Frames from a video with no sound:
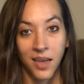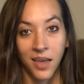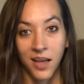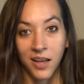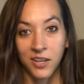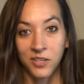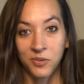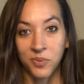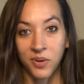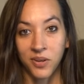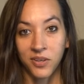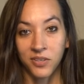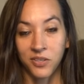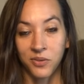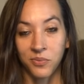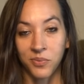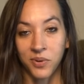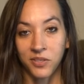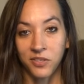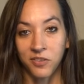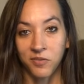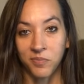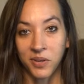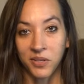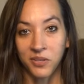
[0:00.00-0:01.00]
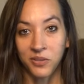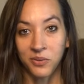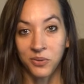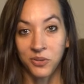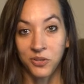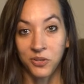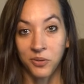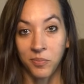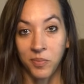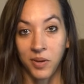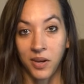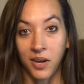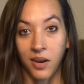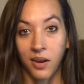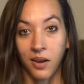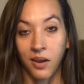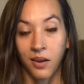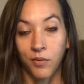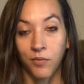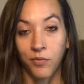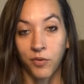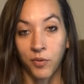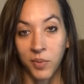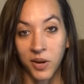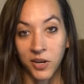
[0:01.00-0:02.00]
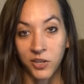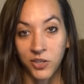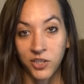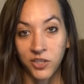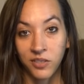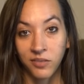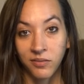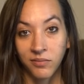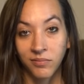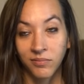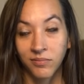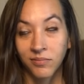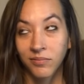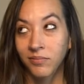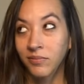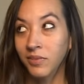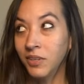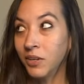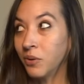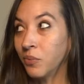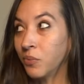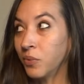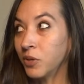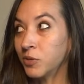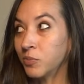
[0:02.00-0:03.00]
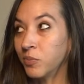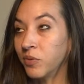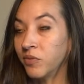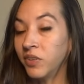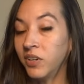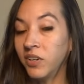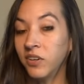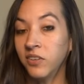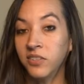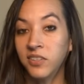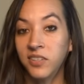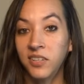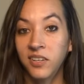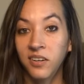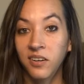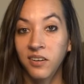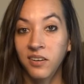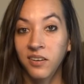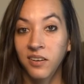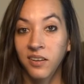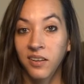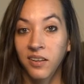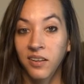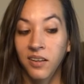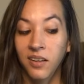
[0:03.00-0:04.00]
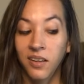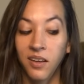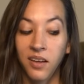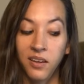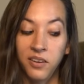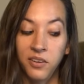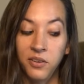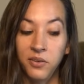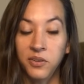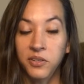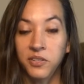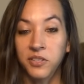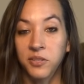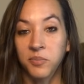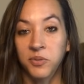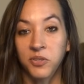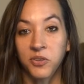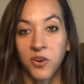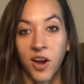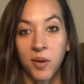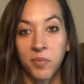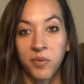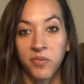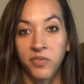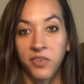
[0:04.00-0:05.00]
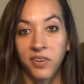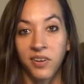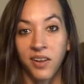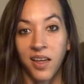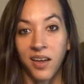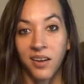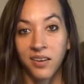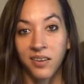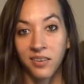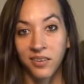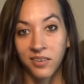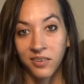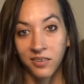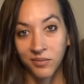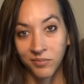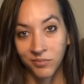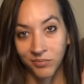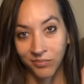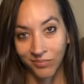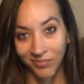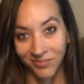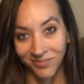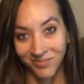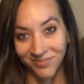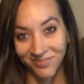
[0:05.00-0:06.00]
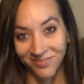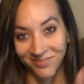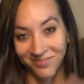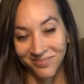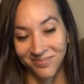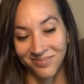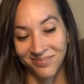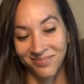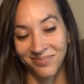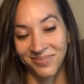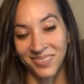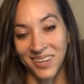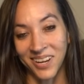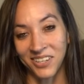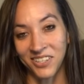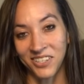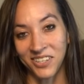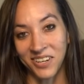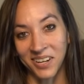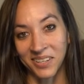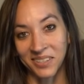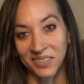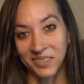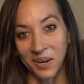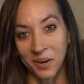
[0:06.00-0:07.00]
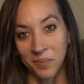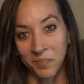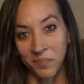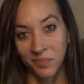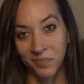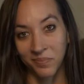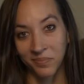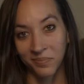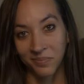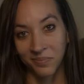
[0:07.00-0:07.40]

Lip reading: as well as the rest of my social media information. You can watch more videos here, and you can subscribe if you'd like. Catch you next time.